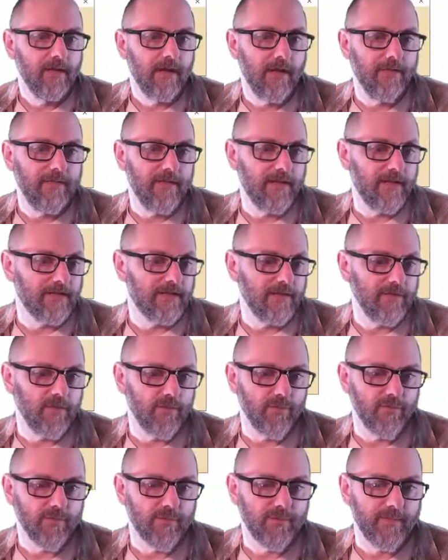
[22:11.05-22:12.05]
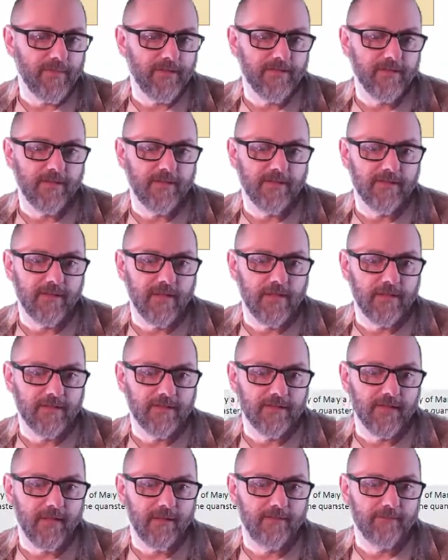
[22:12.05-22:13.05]
And then I say no more spins in it, and
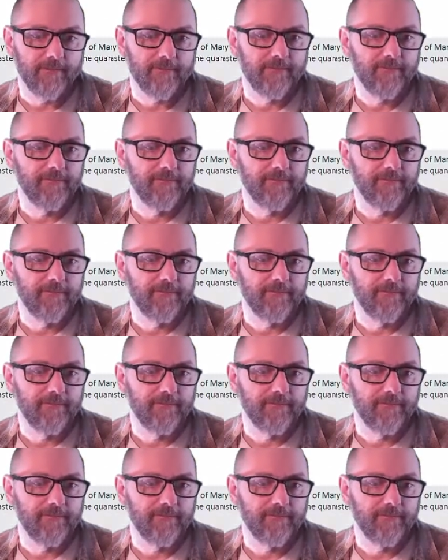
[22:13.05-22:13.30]
it's done.